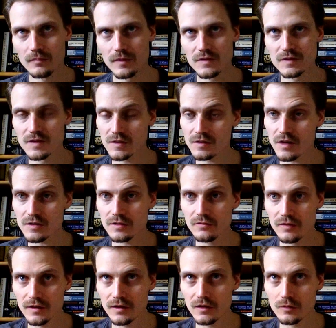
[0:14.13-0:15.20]
It's a
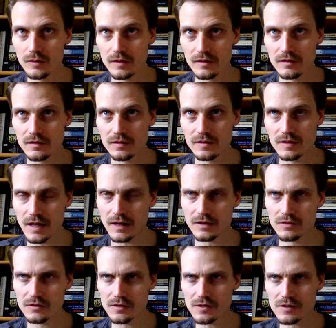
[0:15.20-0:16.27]
discussion video with
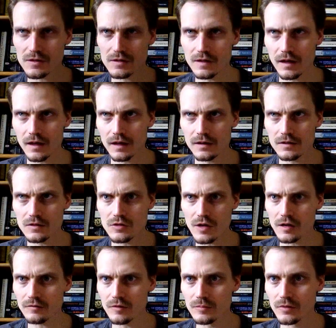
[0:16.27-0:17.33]
Dan Christian and
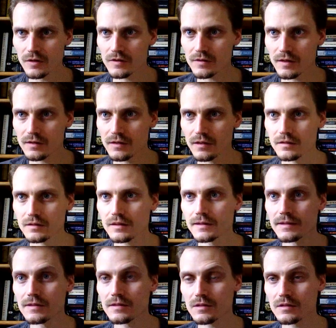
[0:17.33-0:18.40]
Jennifer Brooks, I think,
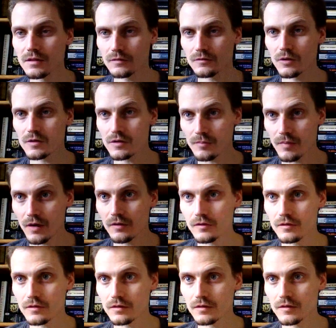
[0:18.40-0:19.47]
and it's of course
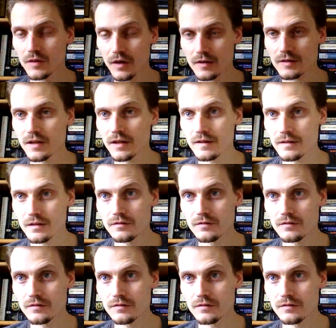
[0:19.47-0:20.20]
about Dante and the